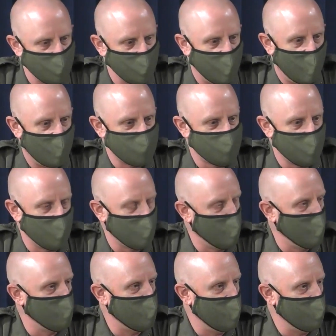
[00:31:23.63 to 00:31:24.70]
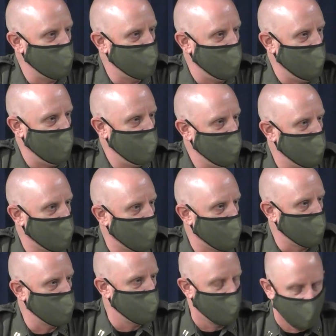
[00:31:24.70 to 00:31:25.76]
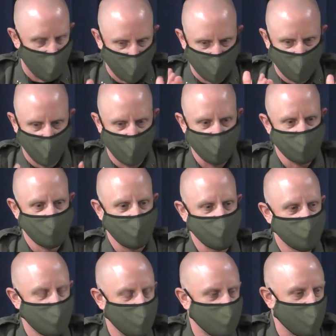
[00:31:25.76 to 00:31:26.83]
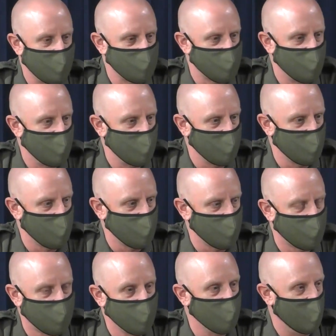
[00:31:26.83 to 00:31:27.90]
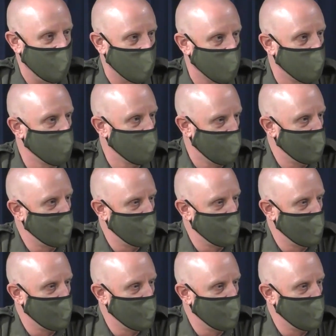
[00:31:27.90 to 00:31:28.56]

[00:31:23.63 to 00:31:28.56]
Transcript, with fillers: lost in our own day to day, and our you know our focus can sometimes be a little too narrow.